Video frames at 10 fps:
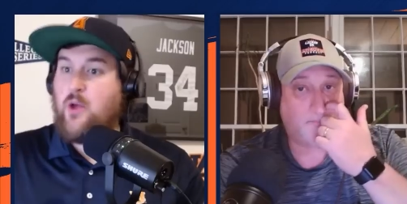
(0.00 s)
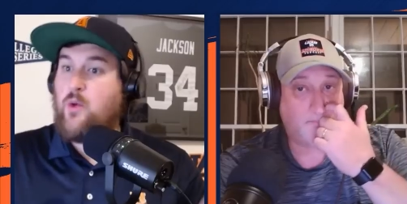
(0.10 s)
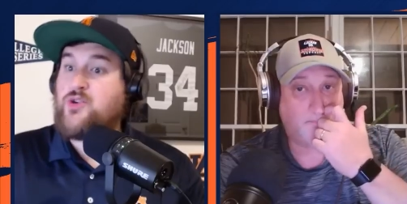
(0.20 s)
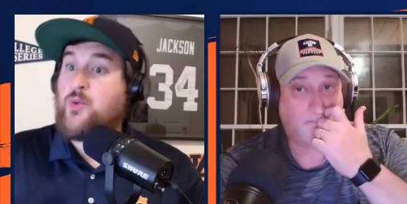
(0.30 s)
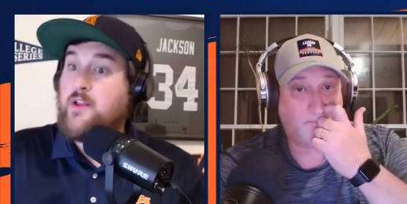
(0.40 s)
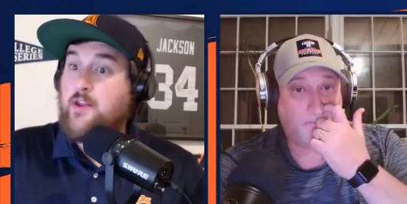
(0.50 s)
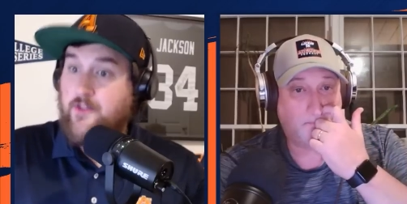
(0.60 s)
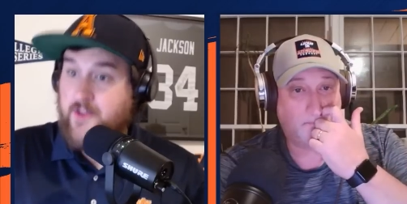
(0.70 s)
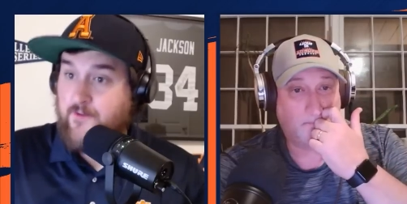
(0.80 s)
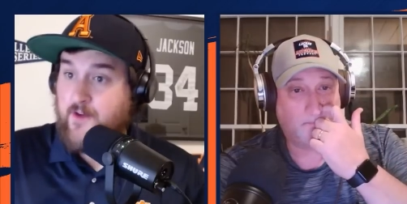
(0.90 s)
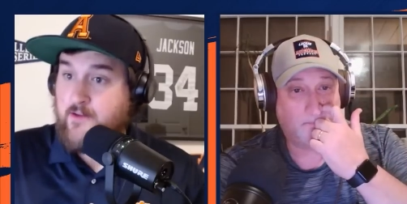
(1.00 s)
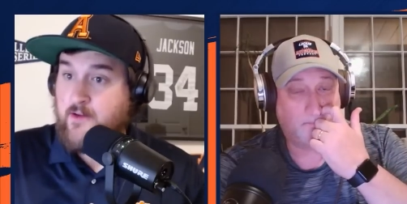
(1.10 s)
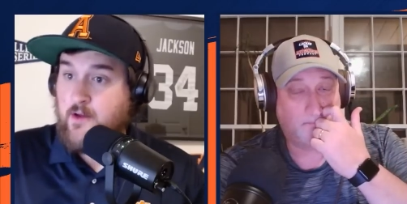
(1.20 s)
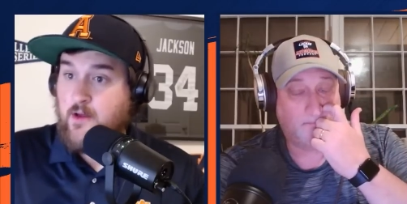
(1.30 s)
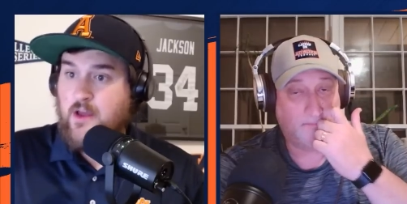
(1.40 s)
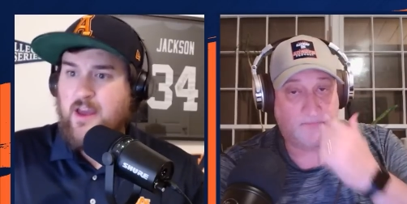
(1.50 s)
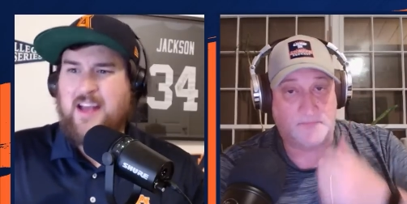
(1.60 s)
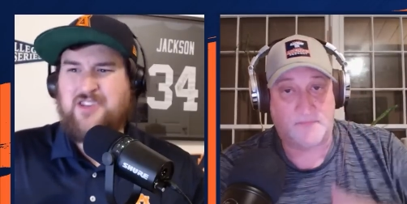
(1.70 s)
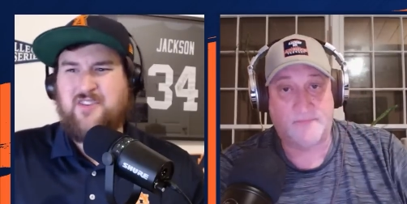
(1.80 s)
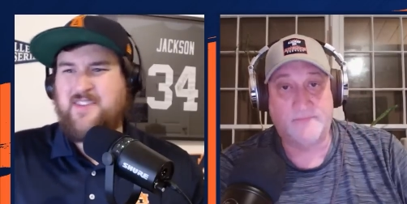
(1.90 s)
Speaker 1: I wish were a little different. And
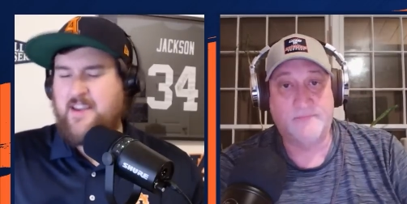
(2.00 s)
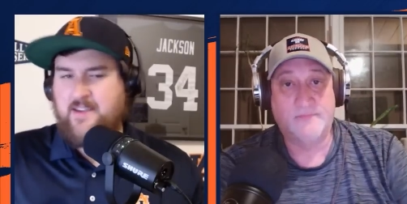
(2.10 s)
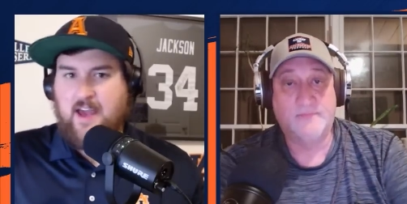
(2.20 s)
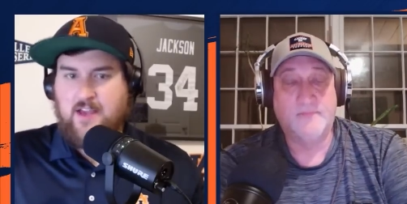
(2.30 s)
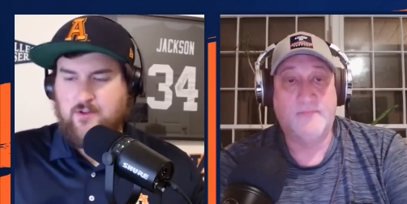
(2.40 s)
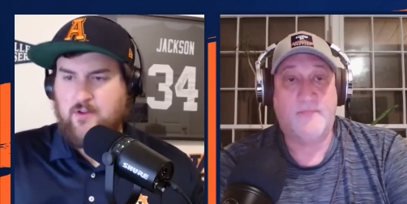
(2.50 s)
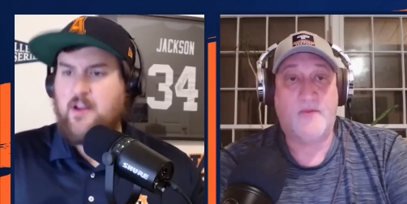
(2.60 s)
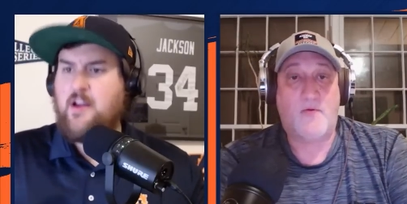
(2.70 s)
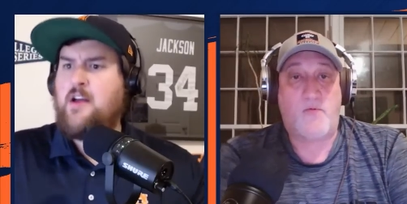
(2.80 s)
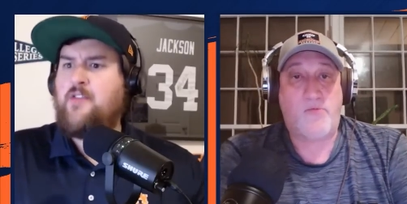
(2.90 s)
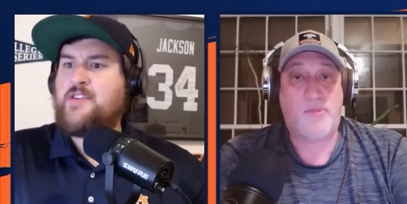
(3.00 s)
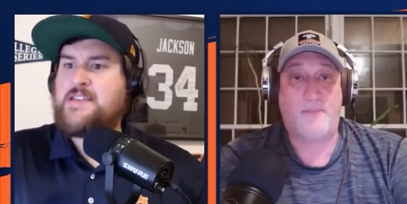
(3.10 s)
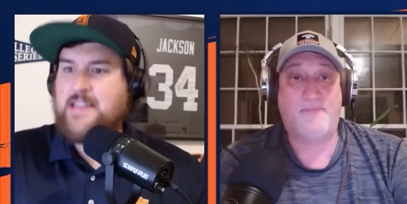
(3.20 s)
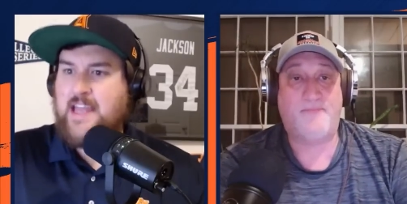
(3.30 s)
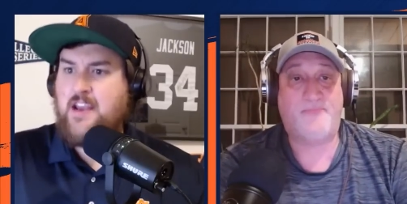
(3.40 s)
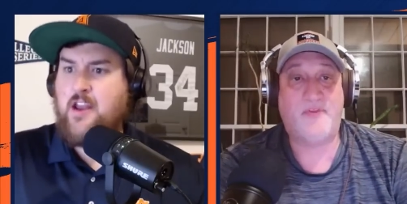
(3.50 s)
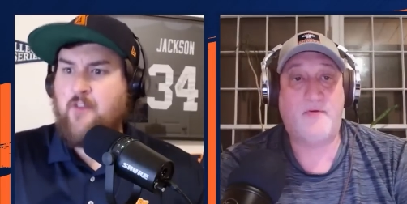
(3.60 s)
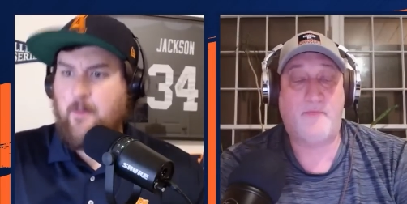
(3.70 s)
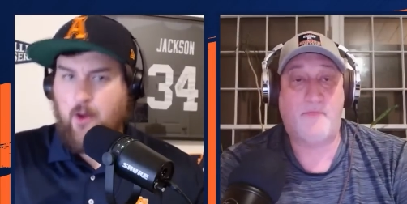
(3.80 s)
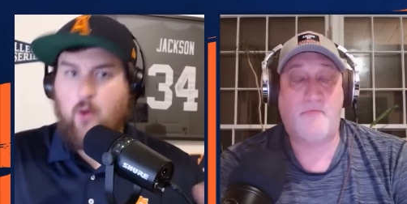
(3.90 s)
I shouldn't say schedule the slate of
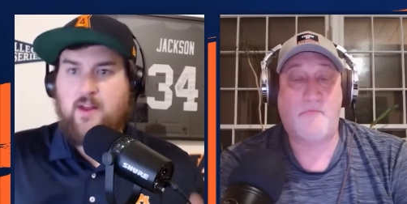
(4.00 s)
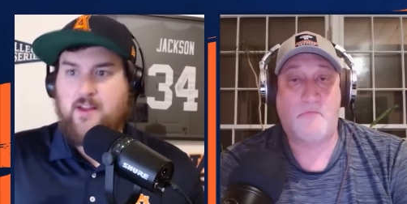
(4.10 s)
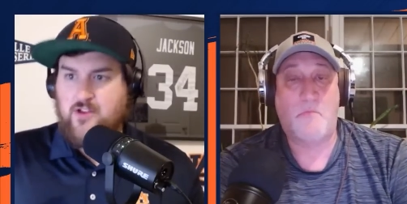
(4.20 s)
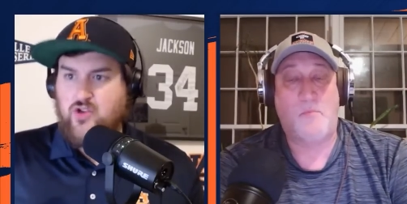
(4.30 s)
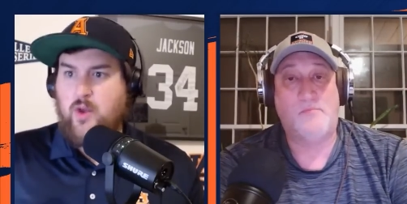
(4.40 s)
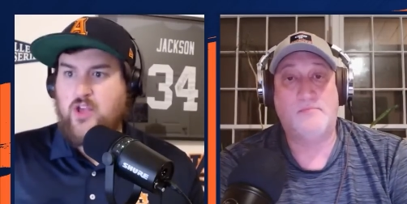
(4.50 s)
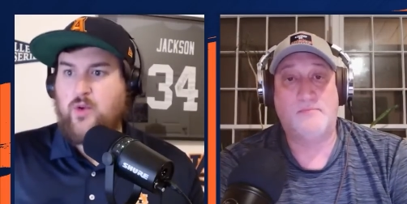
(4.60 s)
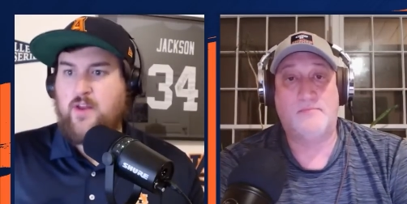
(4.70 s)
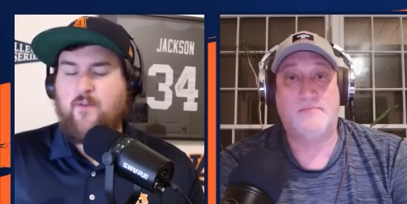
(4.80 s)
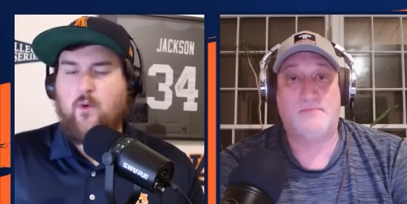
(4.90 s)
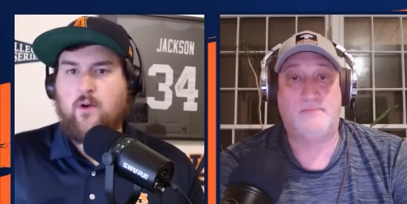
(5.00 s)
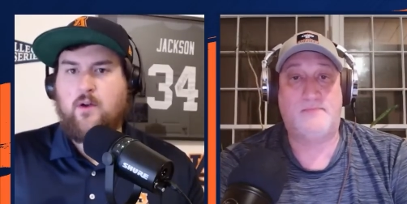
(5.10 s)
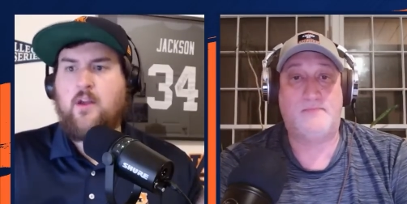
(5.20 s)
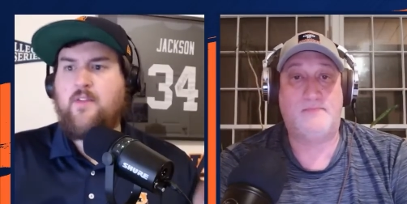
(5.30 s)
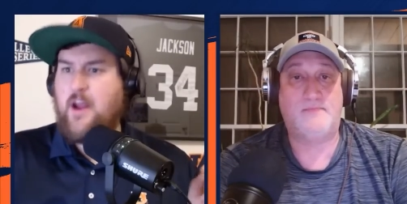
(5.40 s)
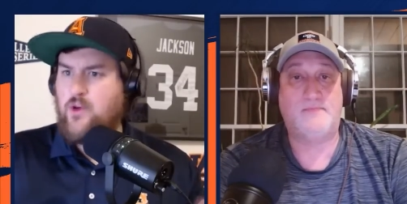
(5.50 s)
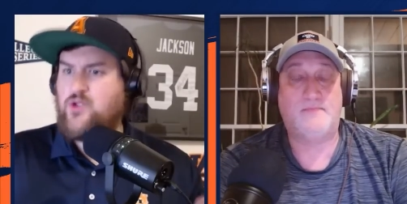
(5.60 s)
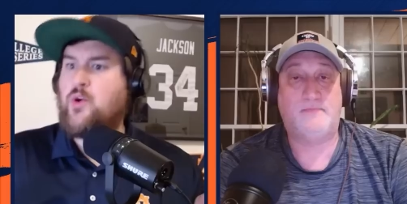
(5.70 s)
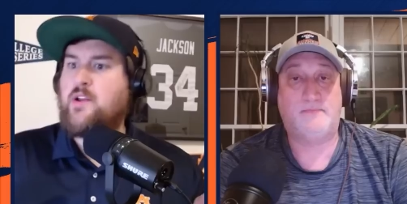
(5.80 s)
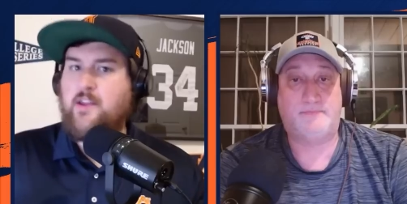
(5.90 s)
opponents in 2024 that I
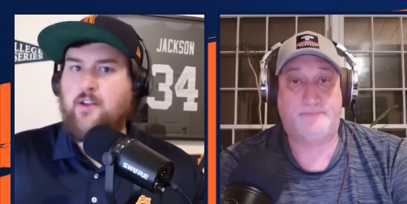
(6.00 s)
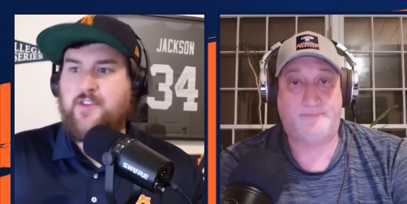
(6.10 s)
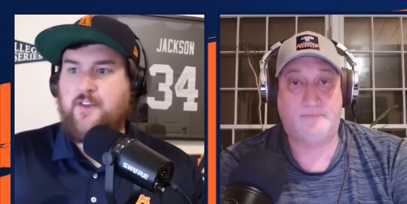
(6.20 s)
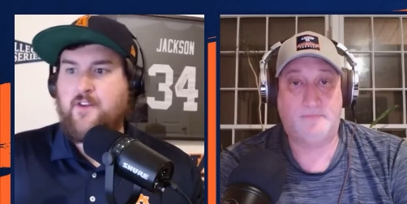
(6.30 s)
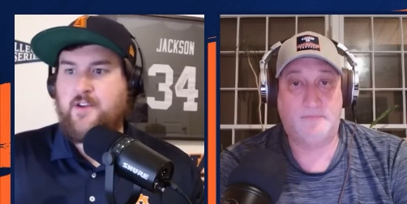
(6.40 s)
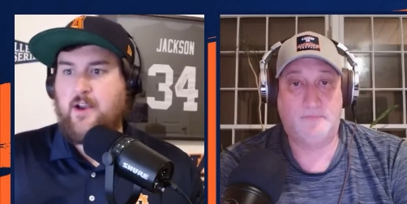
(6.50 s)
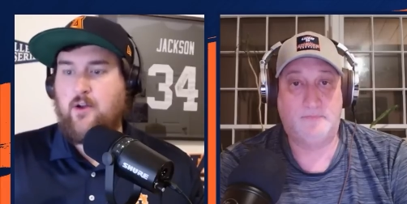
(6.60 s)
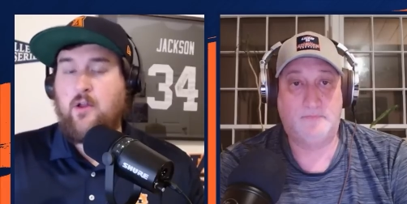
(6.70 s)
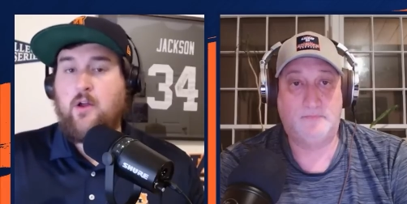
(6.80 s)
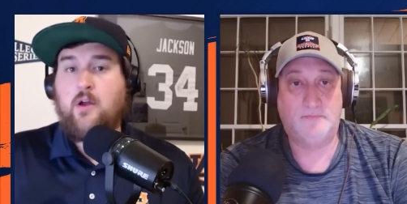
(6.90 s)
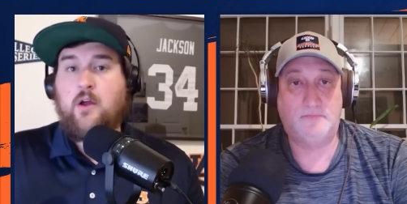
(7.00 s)
wish were a little different, Darrell.